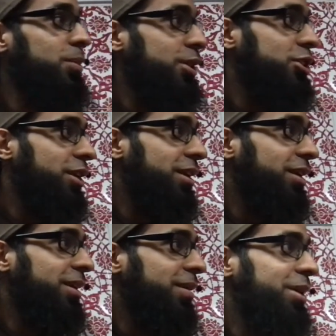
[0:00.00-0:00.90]
to
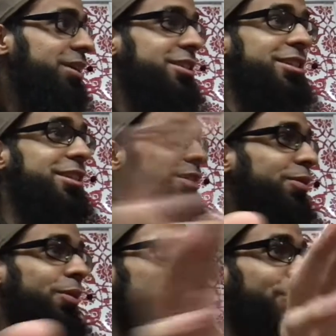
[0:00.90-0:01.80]
Jannah. Because these
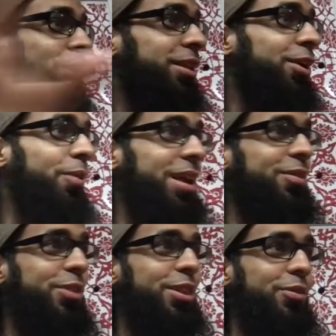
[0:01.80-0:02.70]
individuals were going, they're waiting
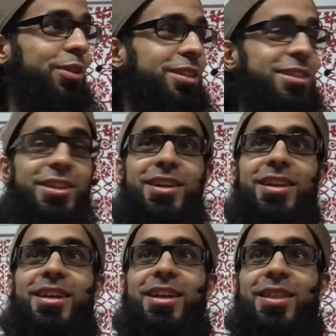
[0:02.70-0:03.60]
for their friends. Huh?
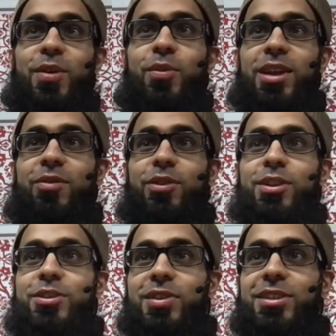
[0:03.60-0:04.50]
They're waiting for
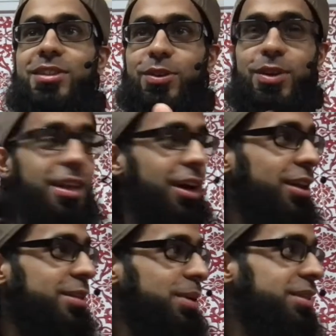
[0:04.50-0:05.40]
their friends. So
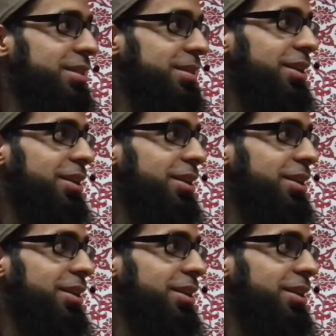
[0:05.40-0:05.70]
Allah subhanahu wa ta'ala is going to say,